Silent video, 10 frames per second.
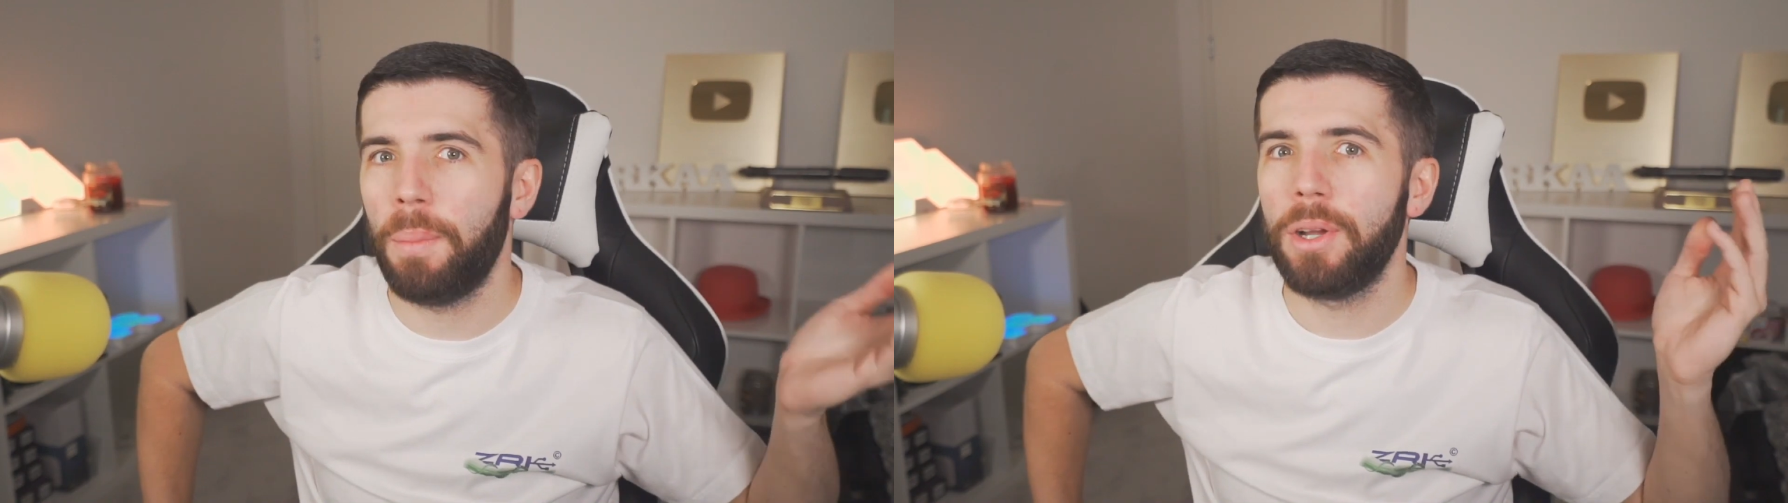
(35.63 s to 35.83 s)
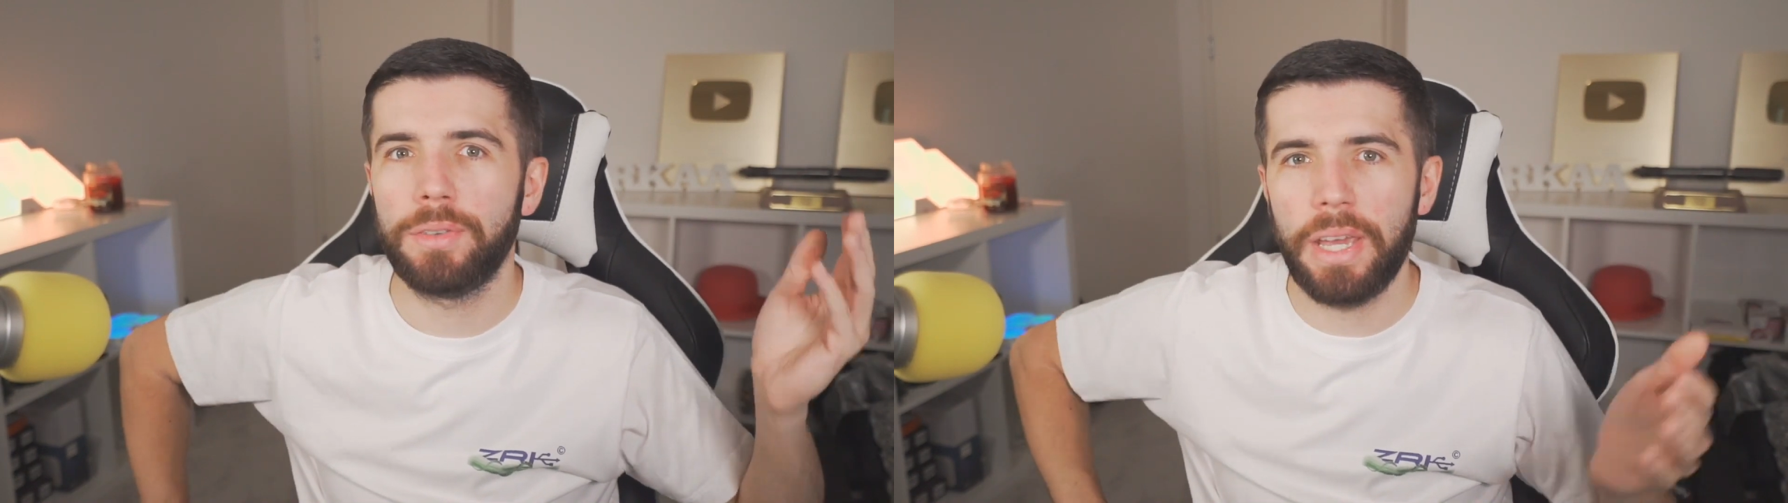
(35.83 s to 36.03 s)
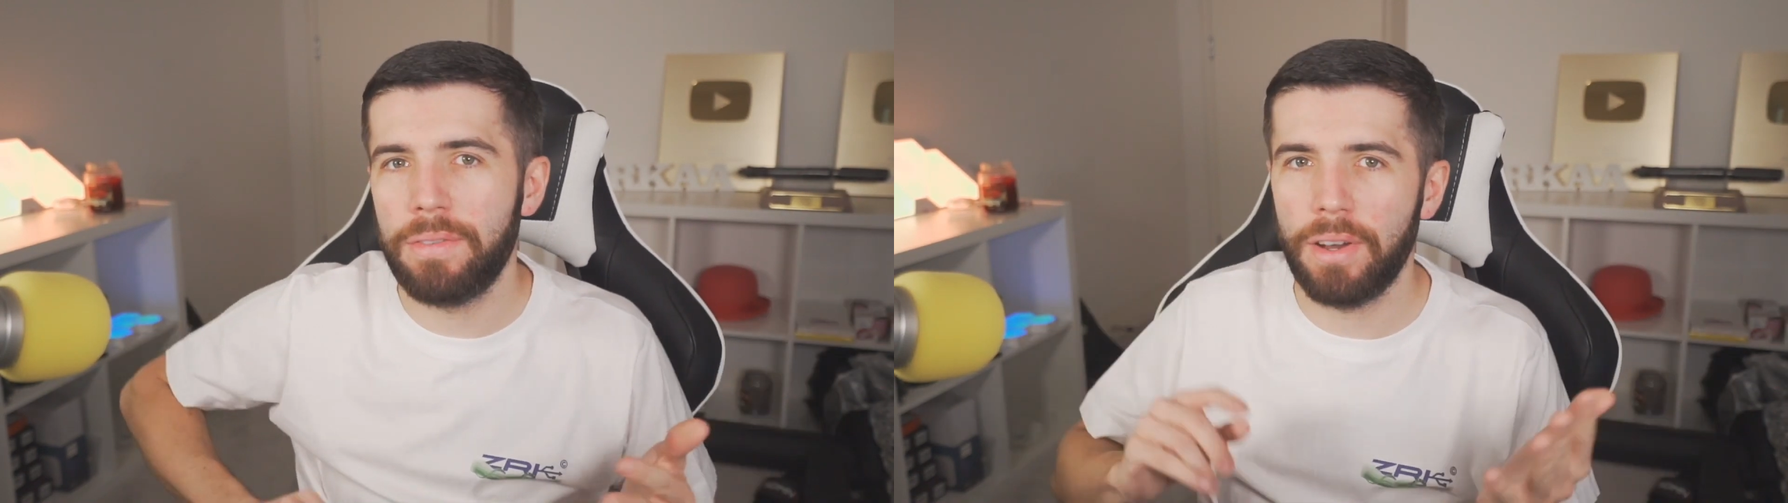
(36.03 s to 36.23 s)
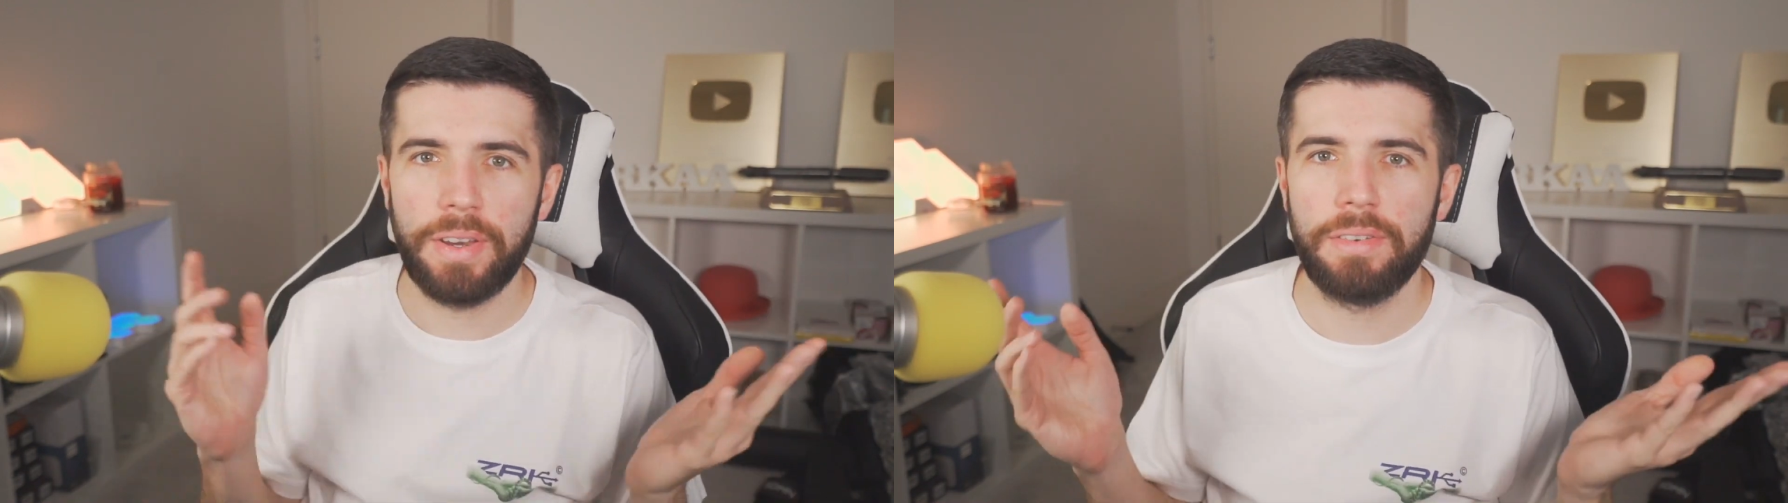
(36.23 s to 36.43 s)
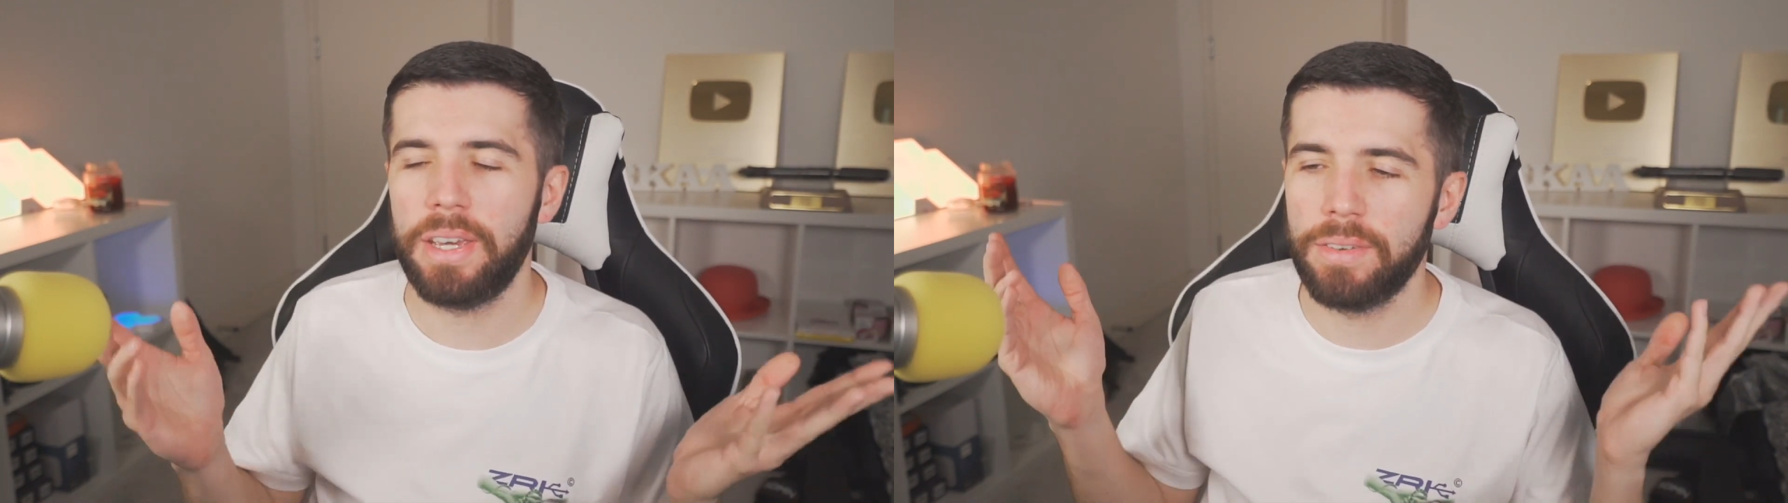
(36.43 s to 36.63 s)
I post
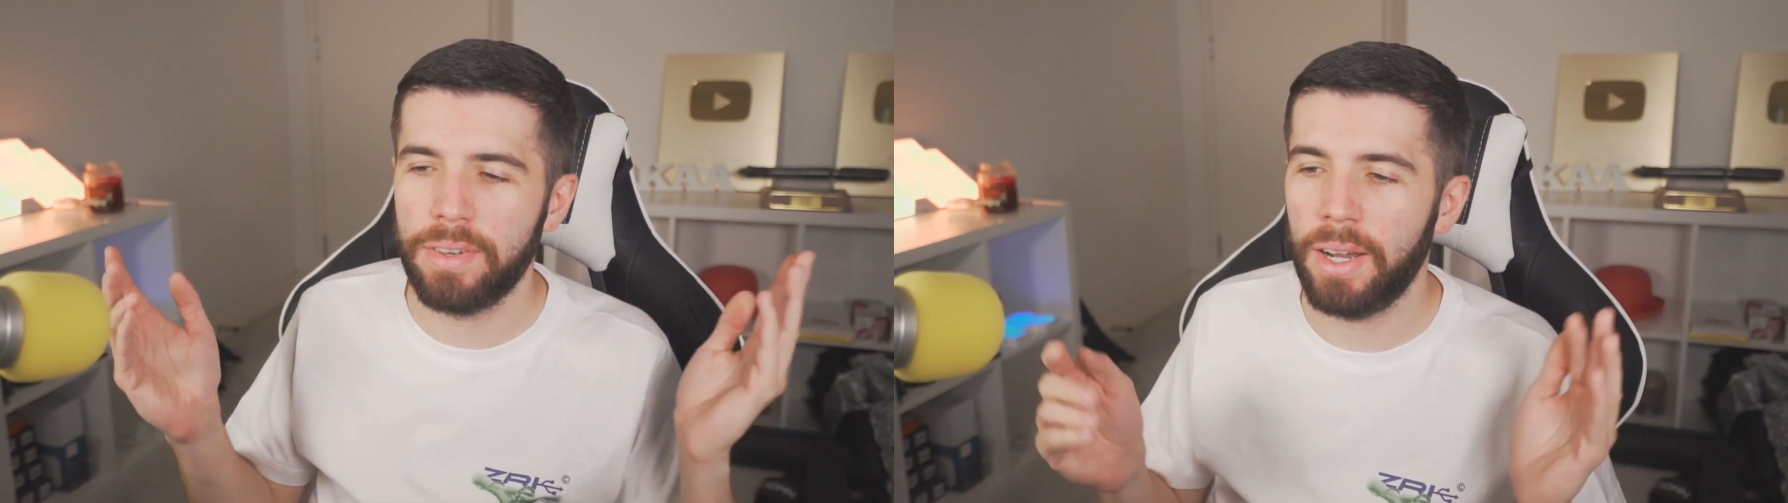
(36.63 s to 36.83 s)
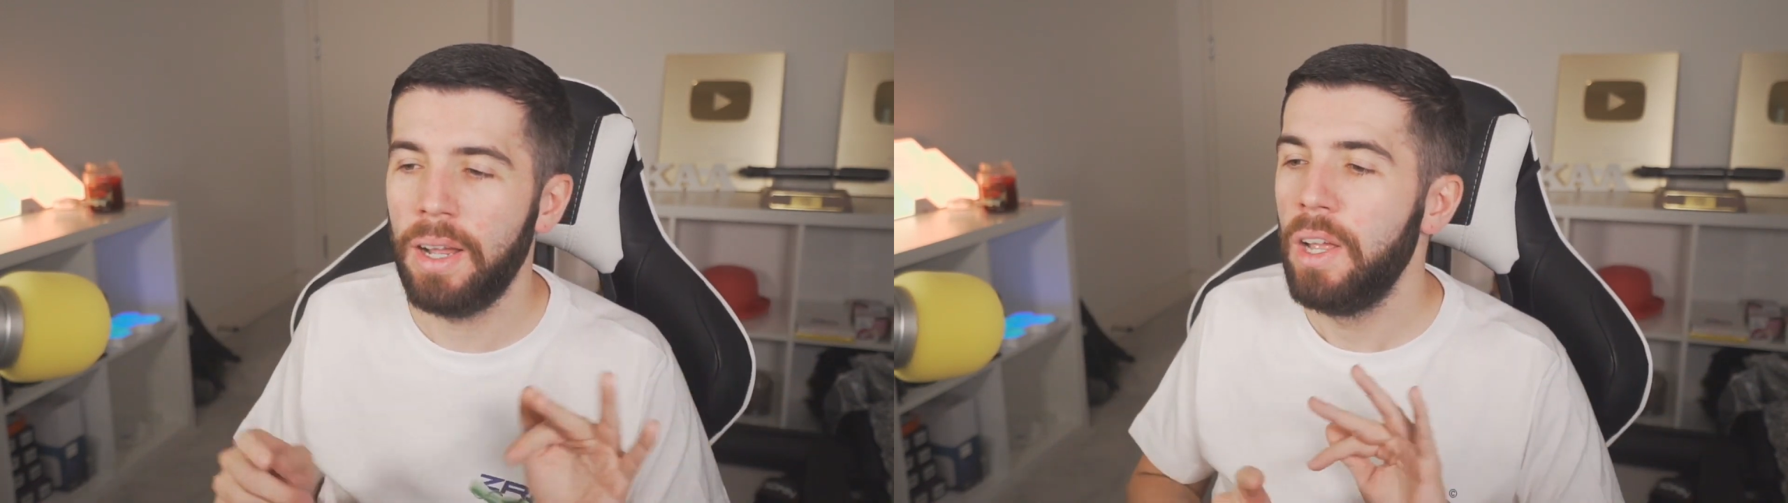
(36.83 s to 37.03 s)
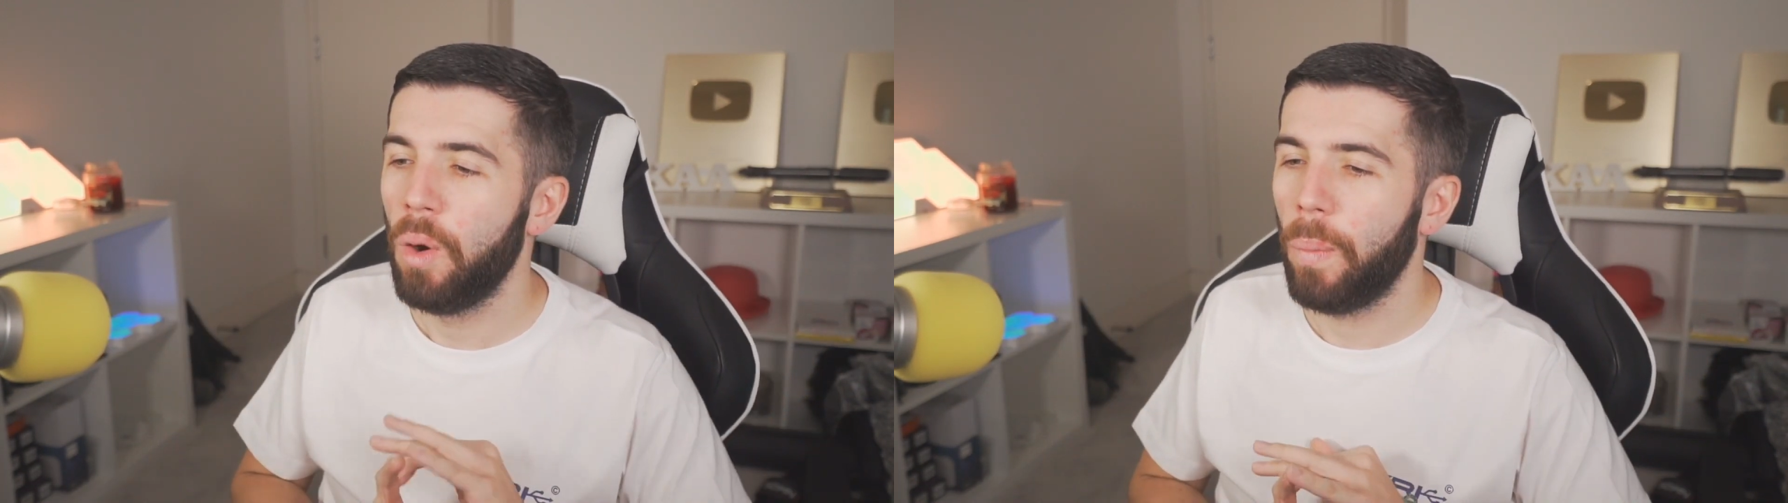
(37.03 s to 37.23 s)
FIFA,